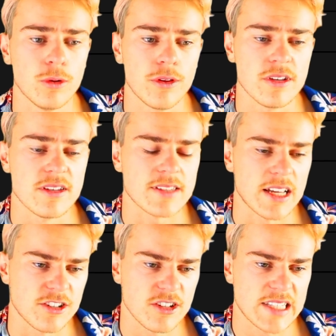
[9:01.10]
authors,
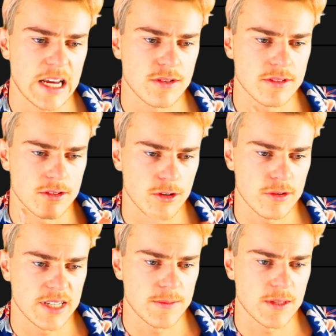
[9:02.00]
and it just seems
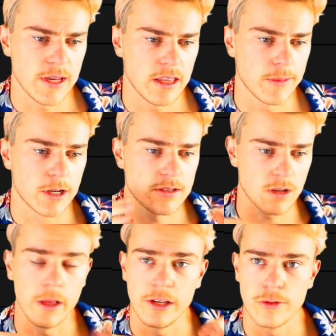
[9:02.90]
to be that because
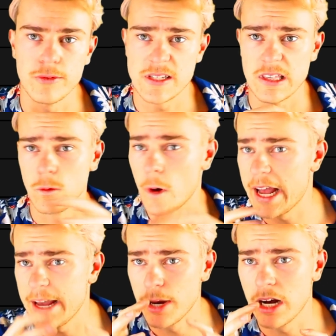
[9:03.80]
Colleen Hoover is in the
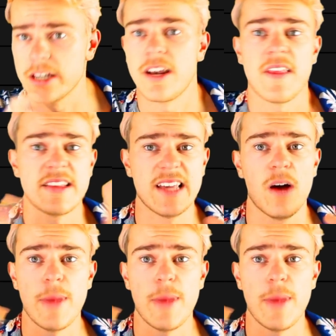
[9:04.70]
YA market and that's our